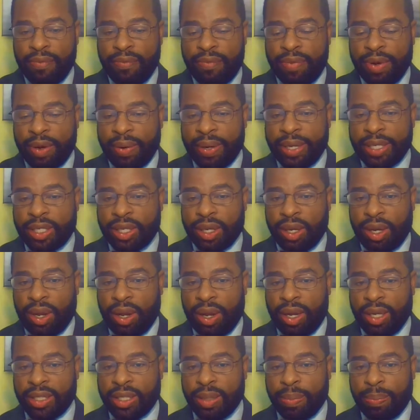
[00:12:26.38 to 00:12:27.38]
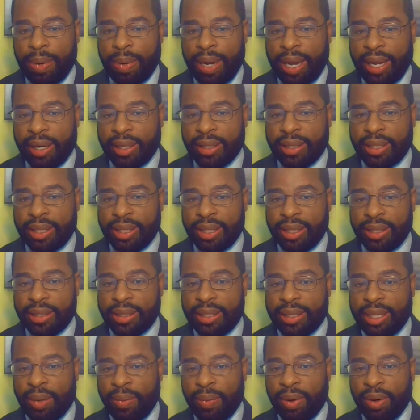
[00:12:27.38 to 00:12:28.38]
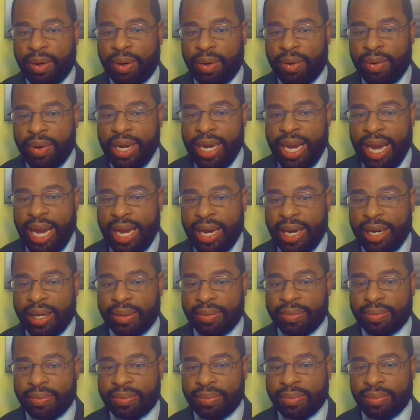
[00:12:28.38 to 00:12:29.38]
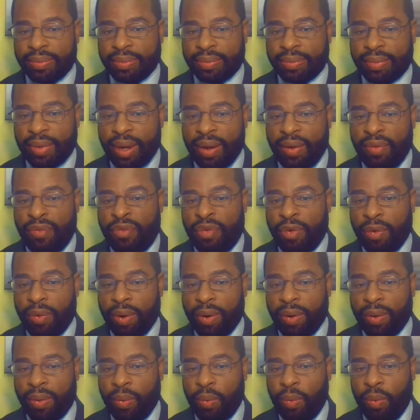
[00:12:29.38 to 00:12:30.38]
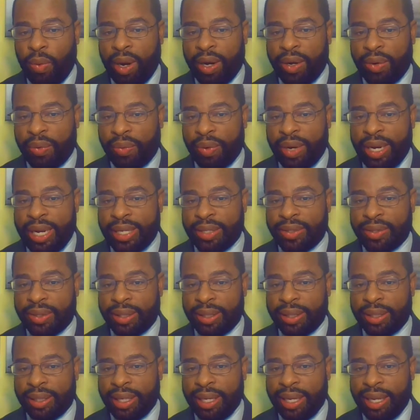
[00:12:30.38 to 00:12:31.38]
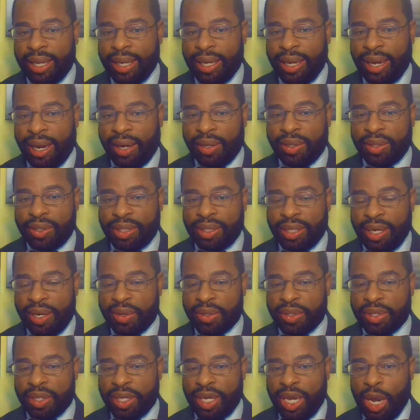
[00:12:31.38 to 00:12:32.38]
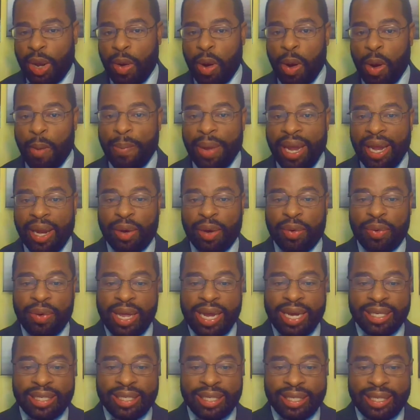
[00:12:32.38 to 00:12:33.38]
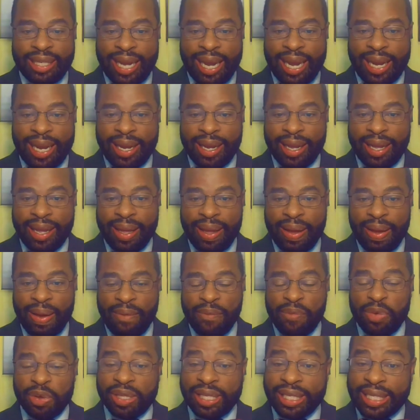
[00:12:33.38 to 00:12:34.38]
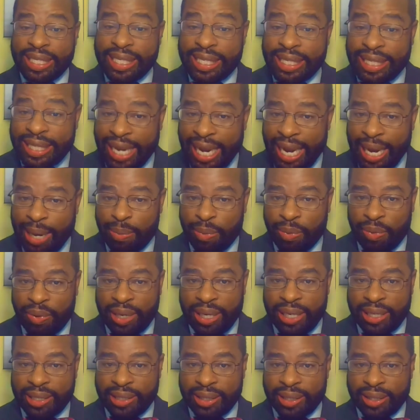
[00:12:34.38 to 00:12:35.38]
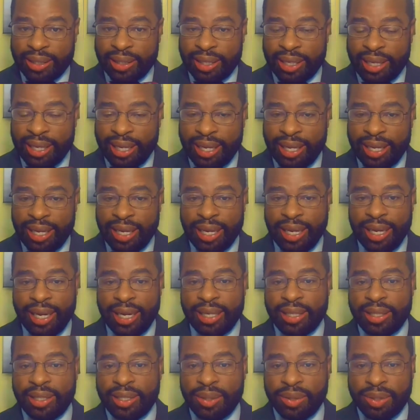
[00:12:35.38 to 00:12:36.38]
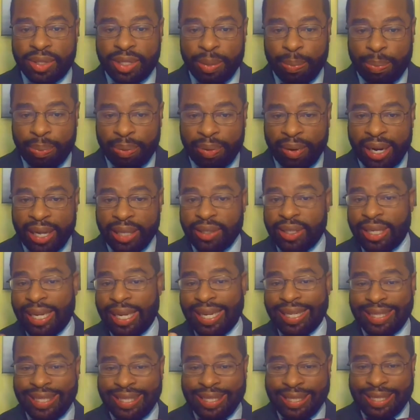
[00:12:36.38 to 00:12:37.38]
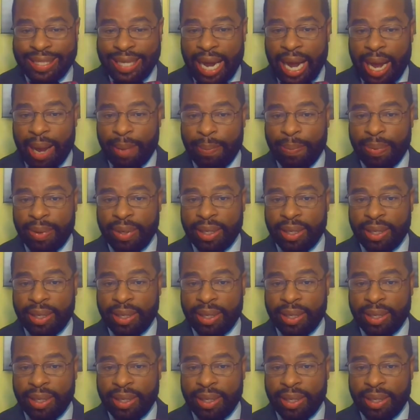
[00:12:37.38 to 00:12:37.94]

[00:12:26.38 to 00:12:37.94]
various laws and policies that were created for one reason hundreds of years ago are being created today for the same reason, to suppress and stop